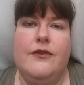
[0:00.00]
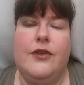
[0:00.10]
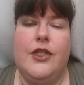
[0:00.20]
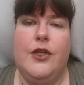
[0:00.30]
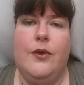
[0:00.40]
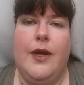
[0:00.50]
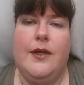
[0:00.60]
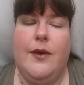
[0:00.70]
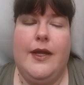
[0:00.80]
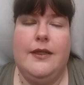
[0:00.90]
for you.
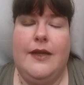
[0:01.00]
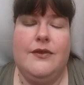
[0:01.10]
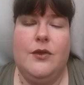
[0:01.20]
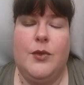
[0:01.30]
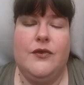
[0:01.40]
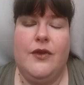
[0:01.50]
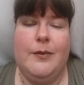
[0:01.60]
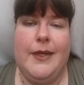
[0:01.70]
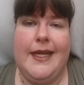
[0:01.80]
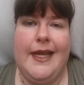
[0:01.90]
I know I have so much
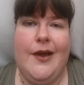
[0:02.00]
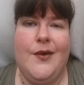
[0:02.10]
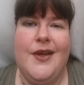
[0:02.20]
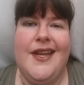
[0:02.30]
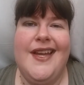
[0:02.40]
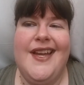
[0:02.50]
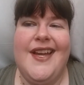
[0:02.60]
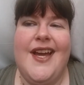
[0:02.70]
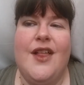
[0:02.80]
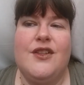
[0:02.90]
fun picking out
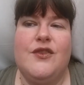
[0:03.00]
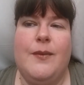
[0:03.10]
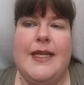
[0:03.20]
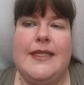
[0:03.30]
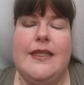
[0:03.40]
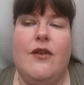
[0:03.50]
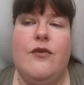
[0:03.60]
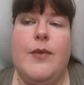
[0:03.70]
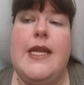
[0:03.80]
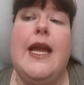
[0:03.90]
colors for
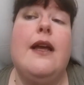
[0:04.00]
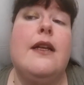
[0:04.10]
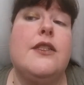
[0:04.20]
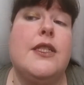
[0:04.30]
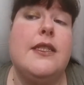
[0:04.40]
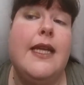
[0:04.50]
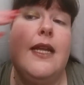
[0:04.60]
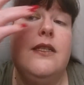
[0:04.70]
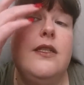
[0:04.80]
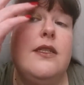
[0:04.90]
myself. But yeah, just
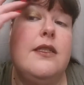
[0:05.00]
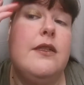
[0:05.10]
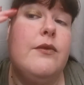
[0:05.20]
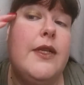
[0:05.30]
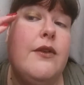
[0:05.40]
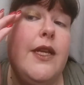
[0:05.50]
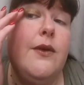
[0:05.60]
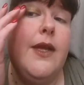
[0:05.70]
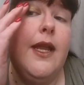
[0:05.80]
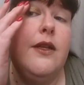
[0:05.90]
again, just to reiterate,
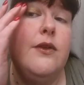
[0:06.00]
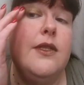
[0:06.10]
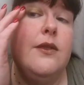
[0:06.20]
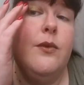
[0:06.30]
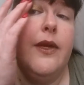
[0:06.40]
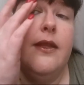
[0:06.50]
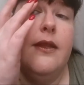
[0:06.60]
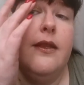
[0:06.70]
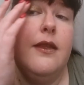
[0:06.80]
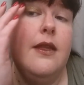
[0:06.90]
you can use this with,
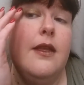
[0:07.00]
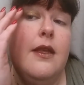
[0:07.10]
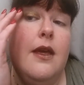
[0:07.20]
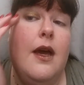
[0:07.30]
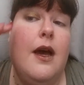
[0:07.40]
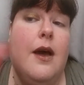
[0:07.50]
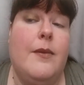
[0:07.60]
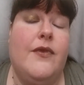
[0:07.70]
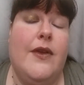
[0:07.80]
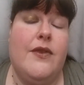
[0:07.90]

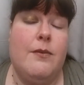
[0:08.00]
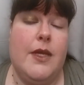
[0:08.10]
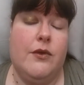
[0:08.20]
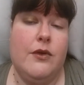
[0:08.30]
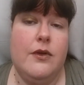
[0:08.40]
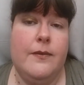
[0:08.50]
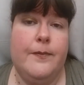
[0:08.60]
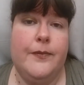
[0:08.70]
if you have the mineral